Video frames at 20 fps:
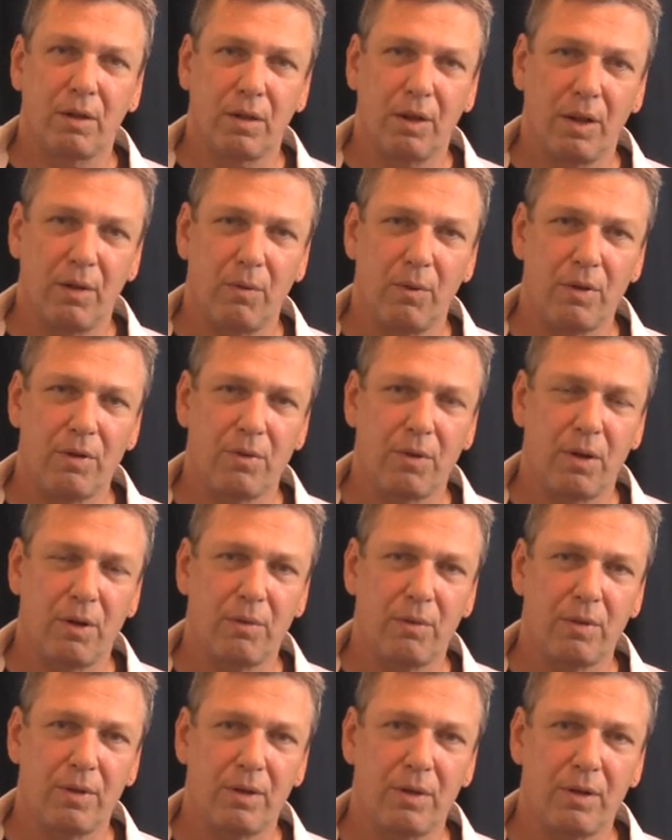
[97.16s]
Okay, what's
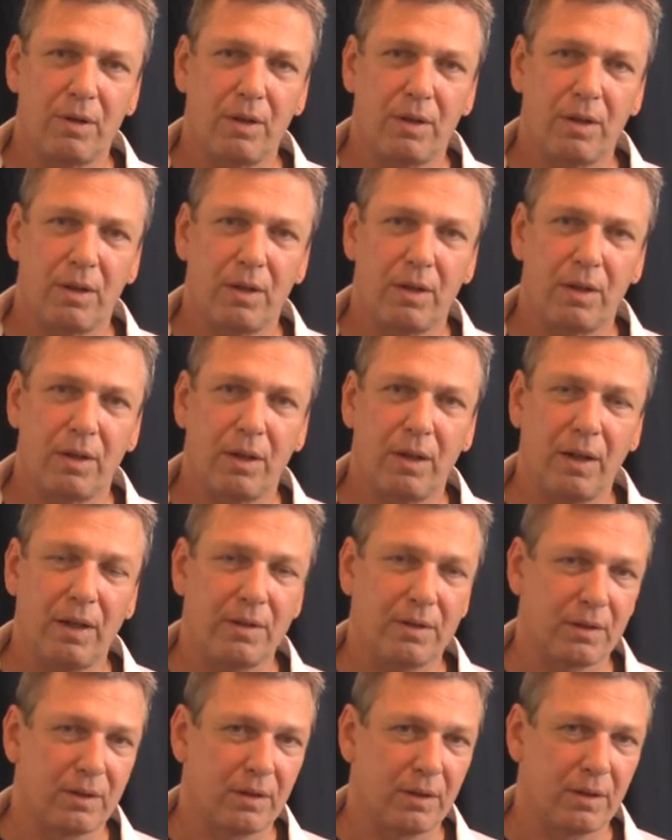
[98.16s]
wrong with it?
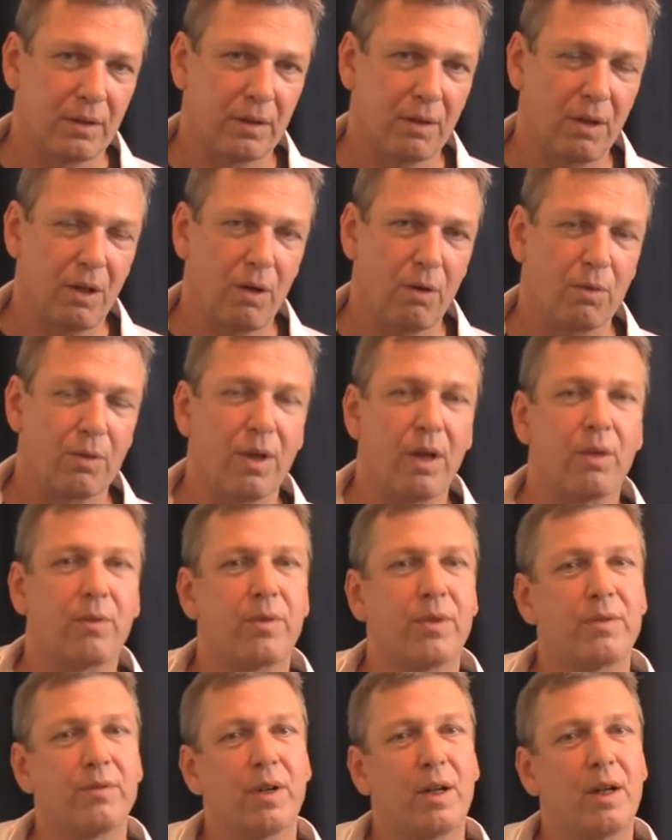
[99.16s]
It's a little low. Now, if
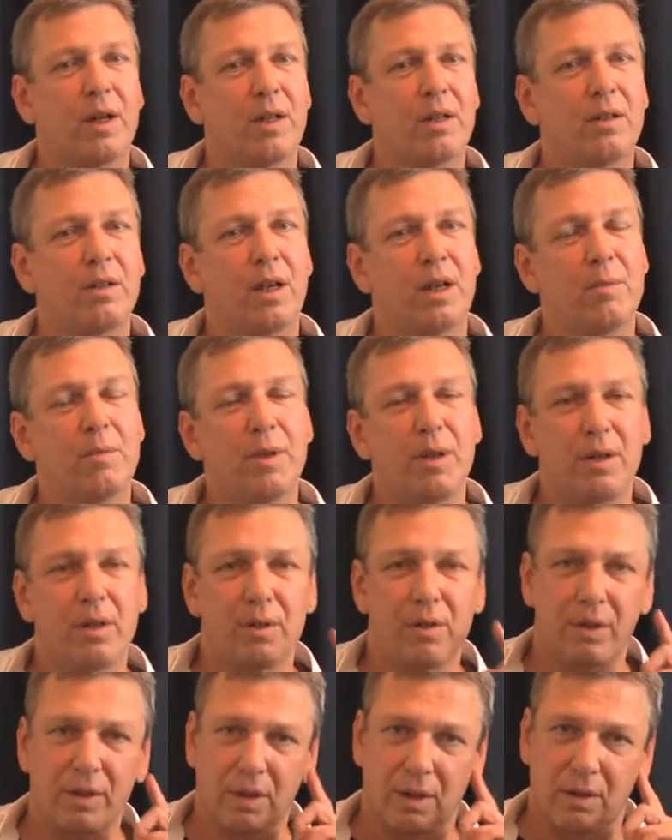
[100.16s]
you have a hard time
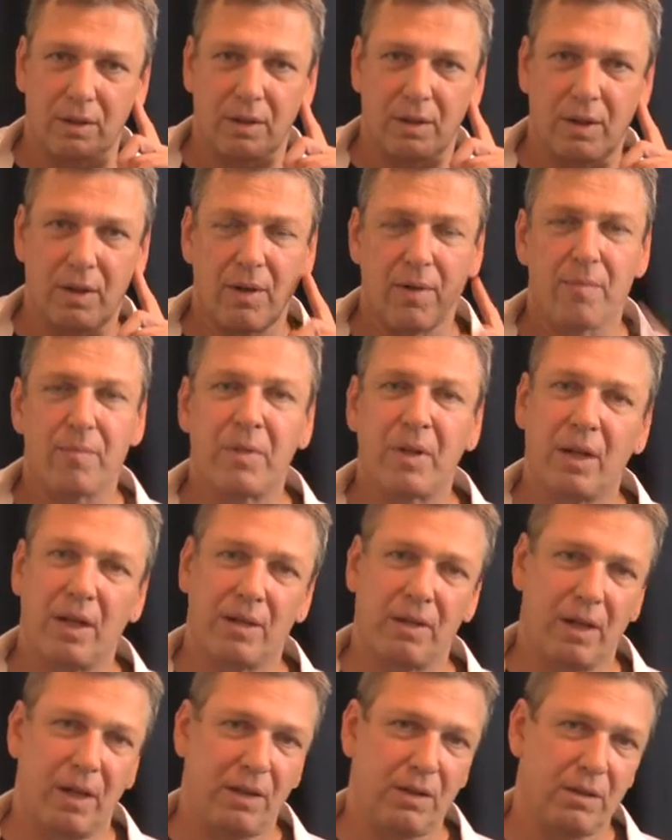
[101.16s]
hearing it,
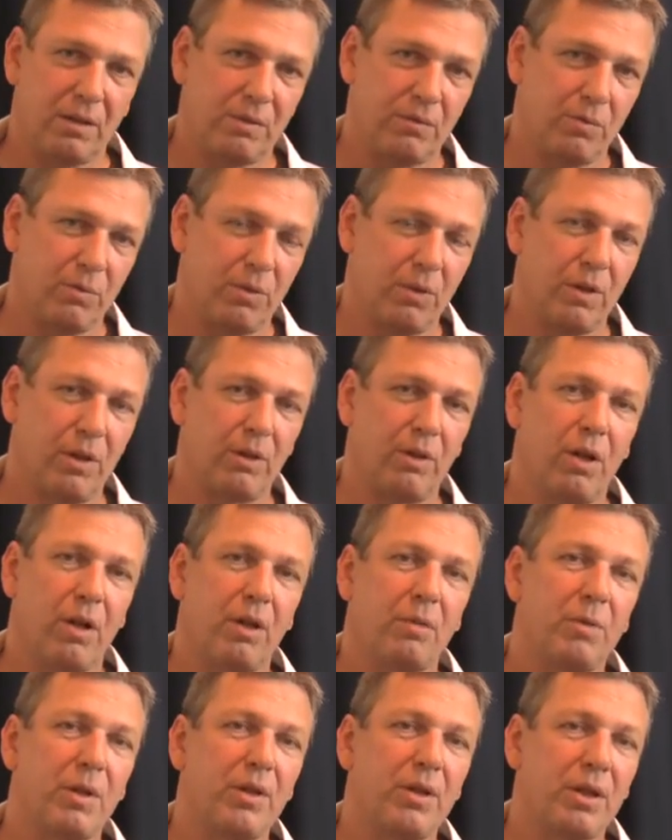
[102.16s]
and that we're going to
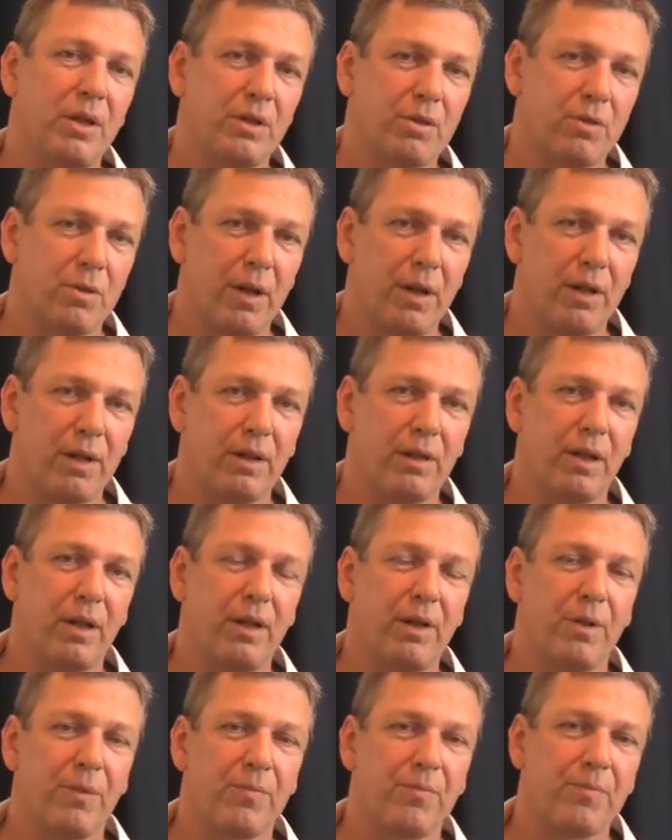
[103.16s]
talk about ear training
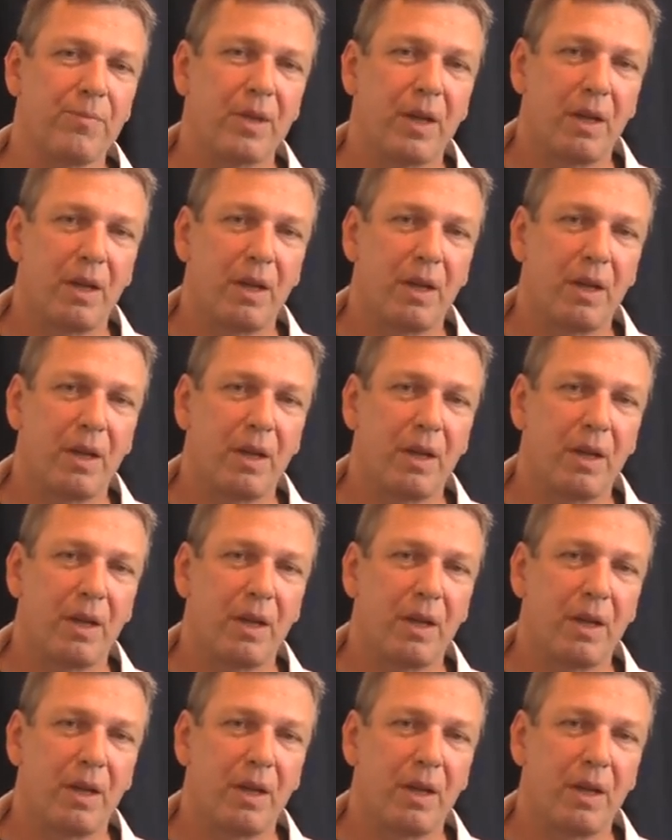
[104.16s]
later,